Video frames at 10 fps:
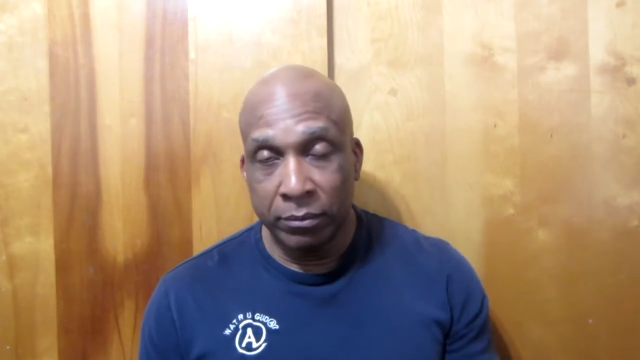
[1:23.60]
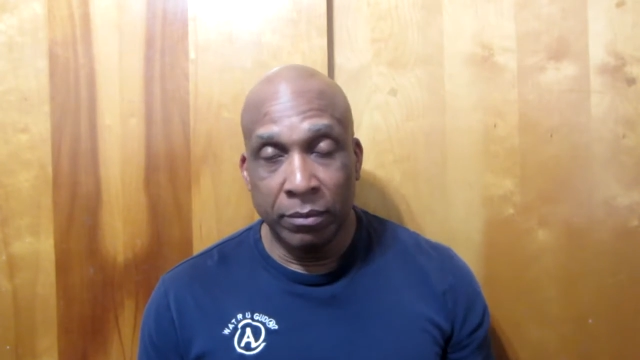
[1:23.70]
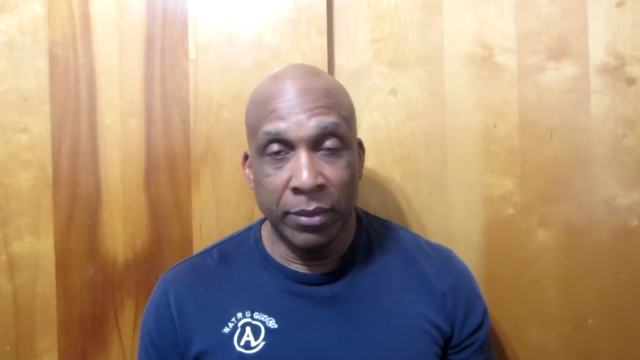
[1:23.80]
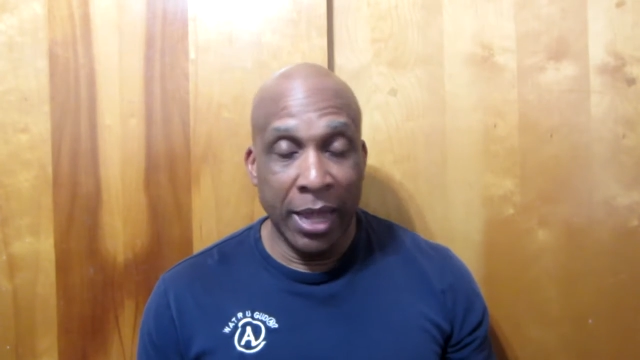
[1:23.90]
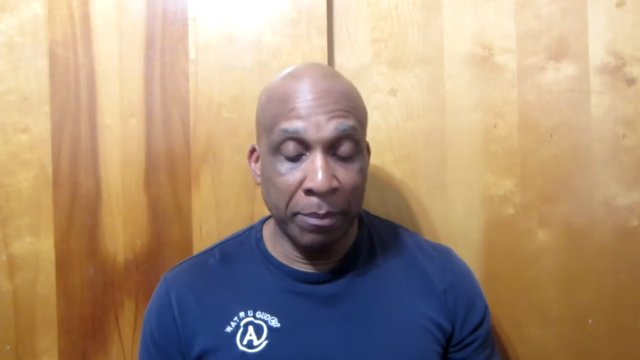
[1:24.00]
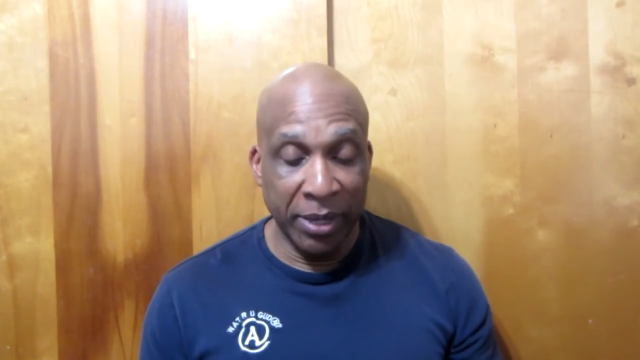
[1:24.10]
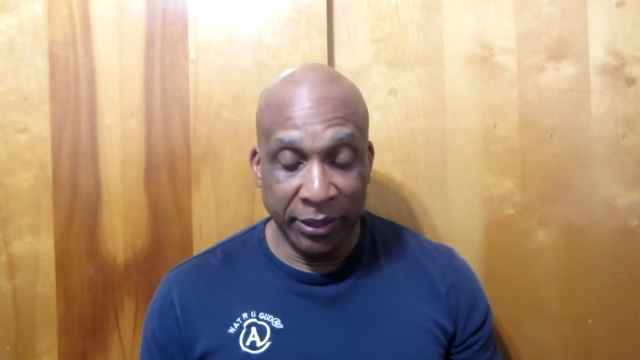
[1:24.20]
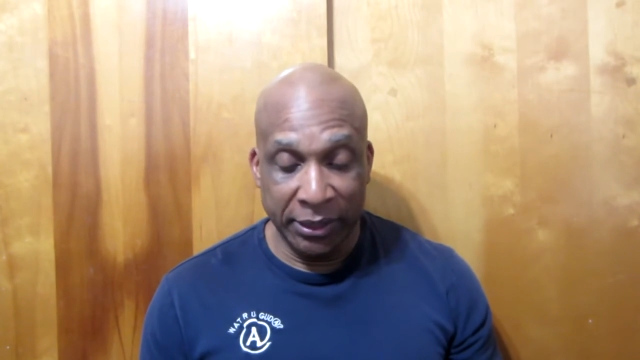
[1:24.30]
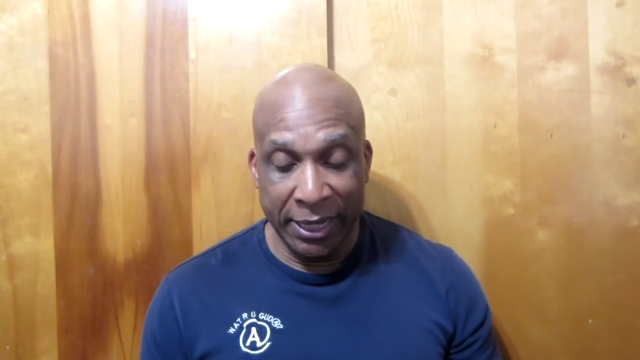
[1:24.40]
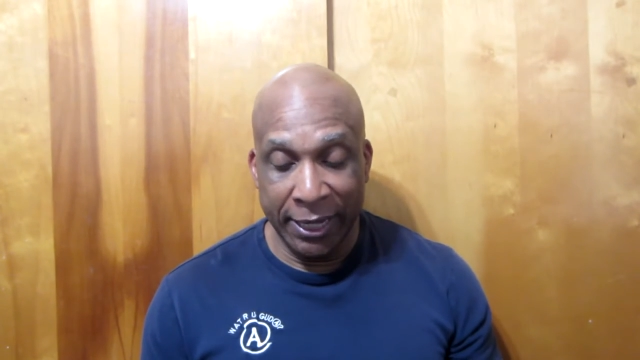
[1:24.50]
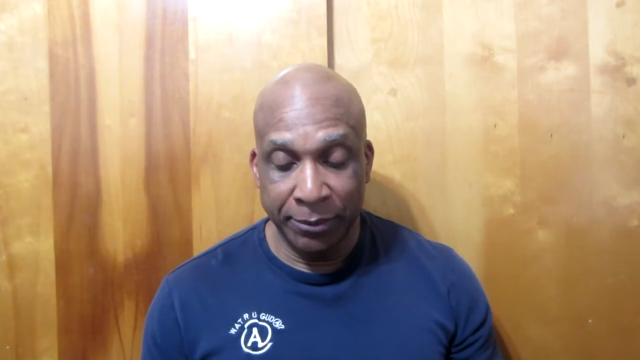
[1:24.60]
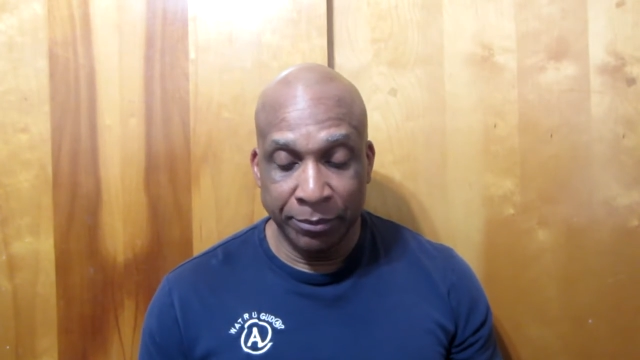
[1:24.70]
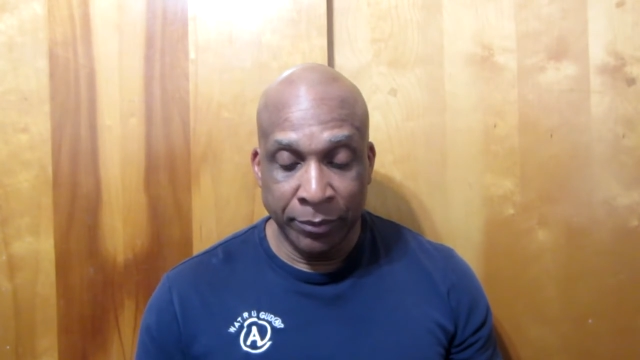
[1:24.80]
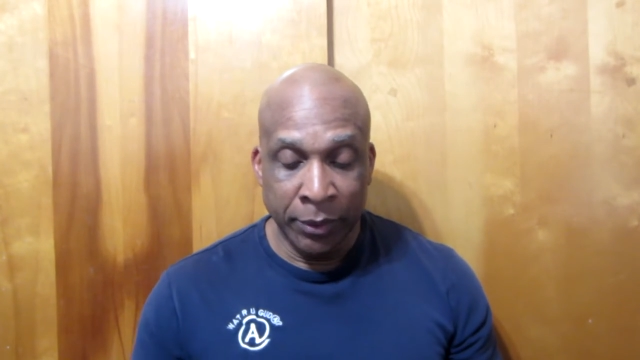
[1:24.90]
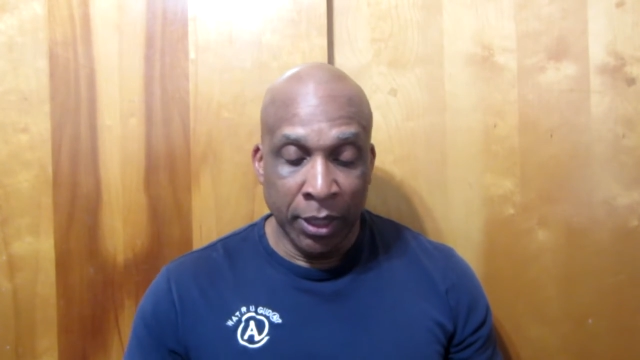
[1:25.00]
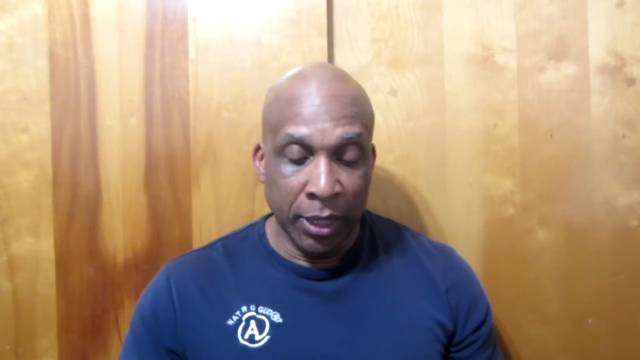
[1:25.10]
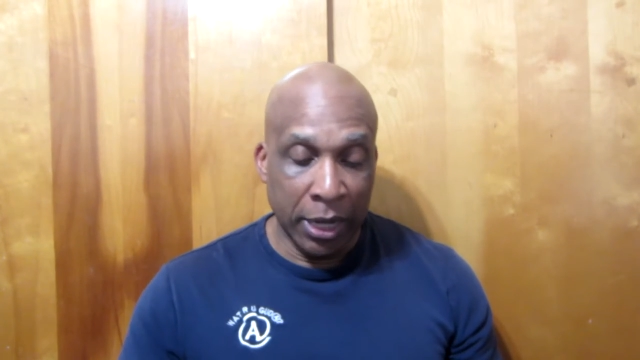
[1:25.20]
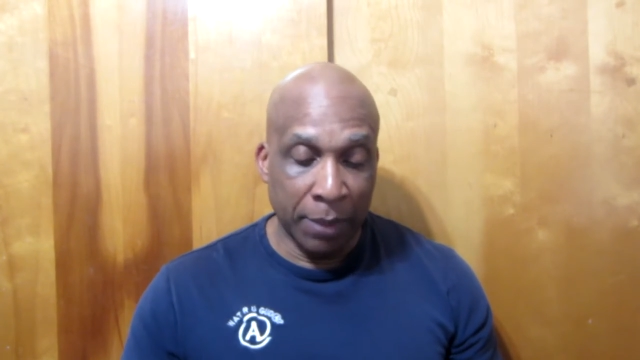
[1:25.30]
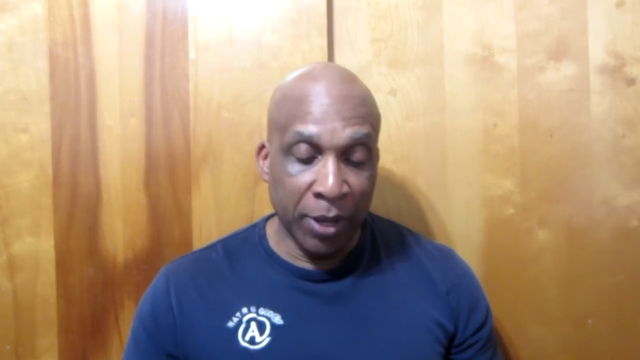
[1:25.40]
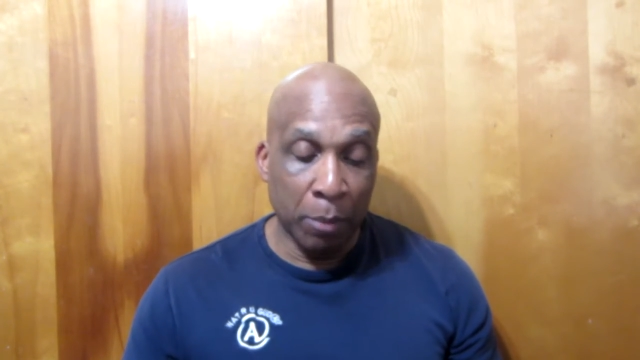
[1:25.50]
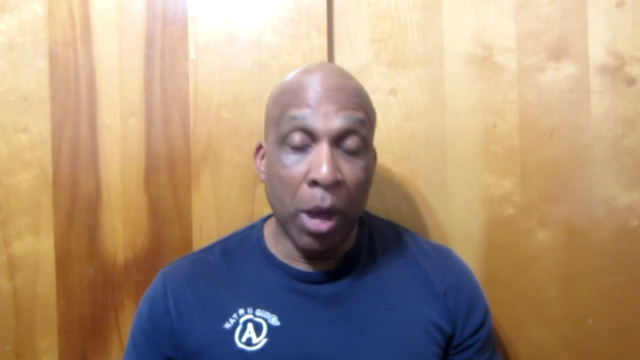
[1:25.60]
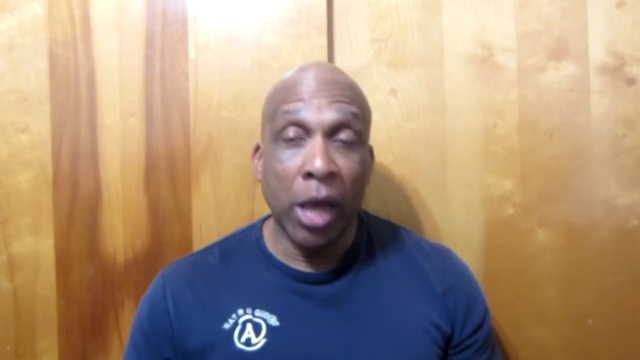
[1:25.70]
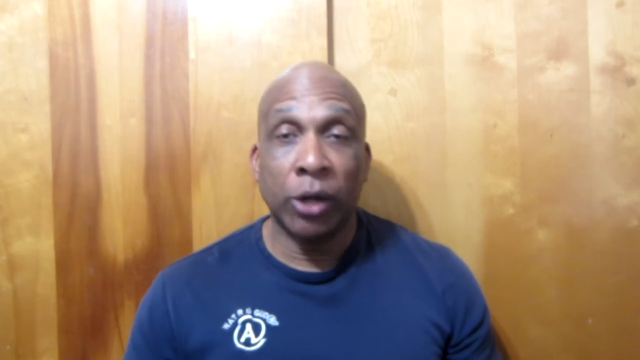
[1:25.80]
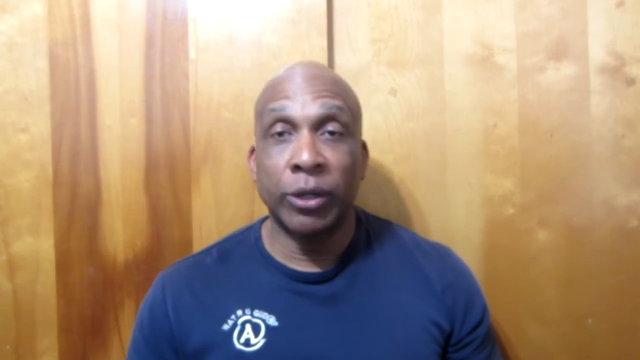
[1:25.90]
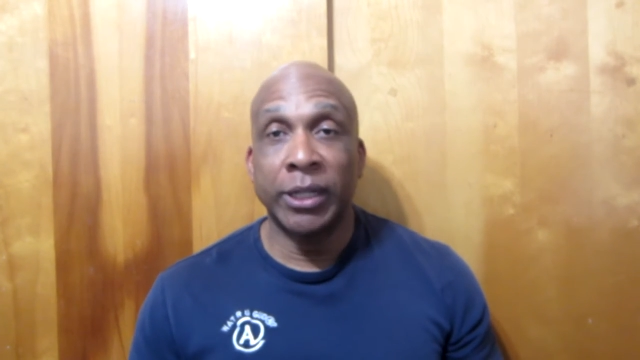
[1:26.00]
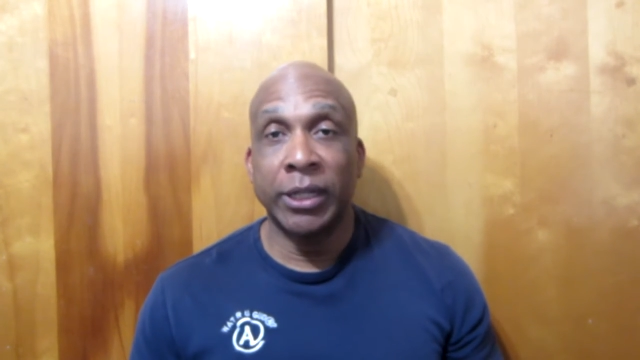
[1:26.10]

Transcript: That being said, um, they're modeling